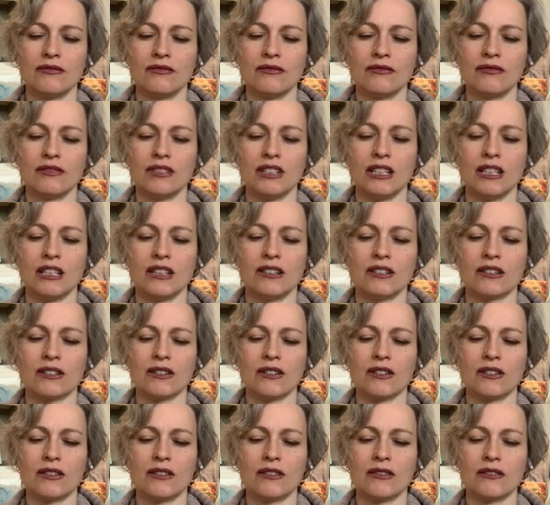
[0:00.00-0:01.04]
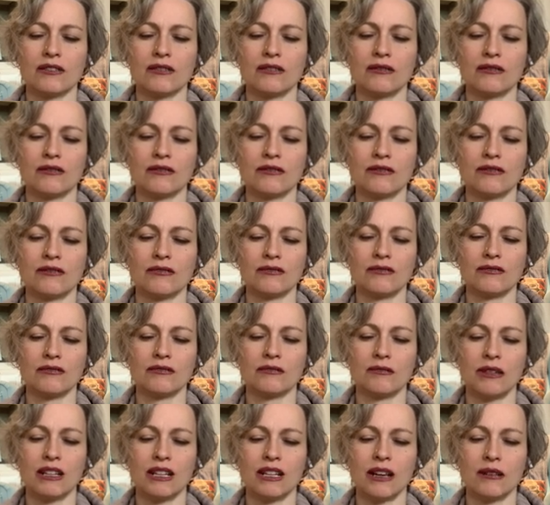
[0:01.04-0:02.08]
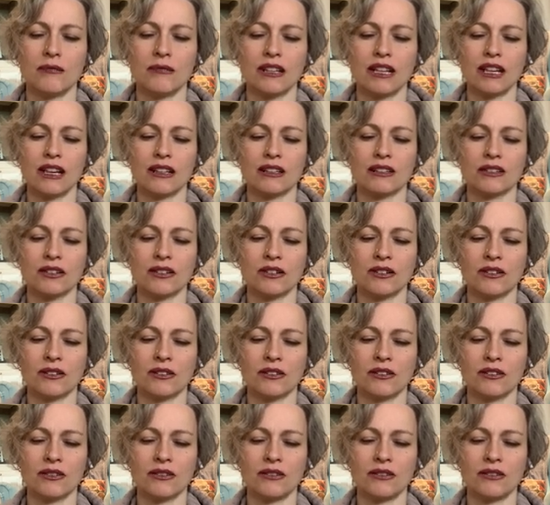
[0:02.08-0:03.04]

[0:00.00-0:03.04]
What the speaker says: The internal becoming external.